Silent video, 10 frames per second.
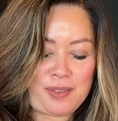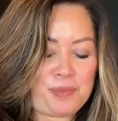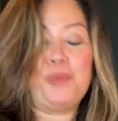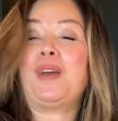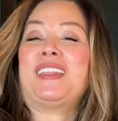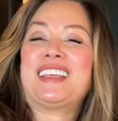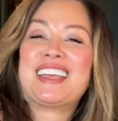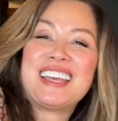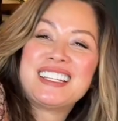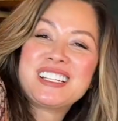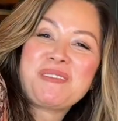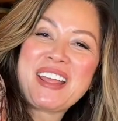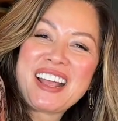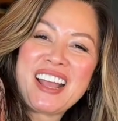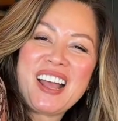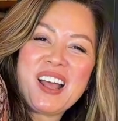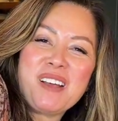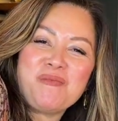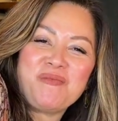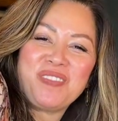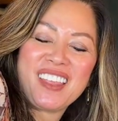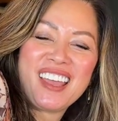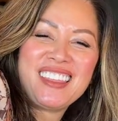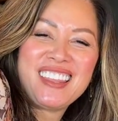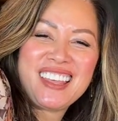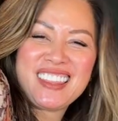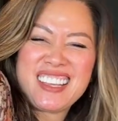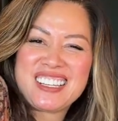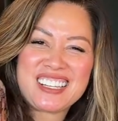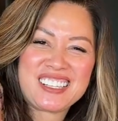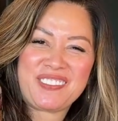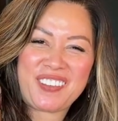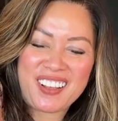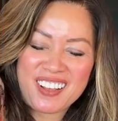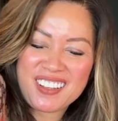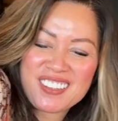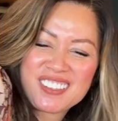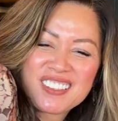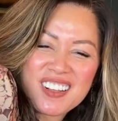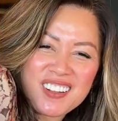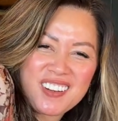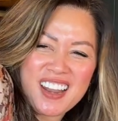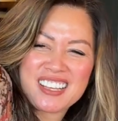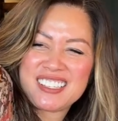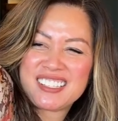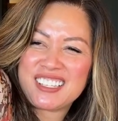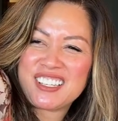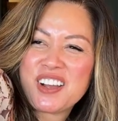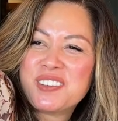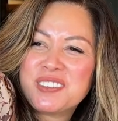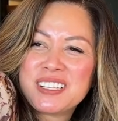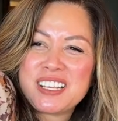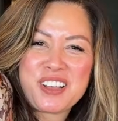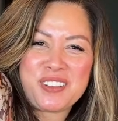when the kids wake up And then they just feel so nice and cozy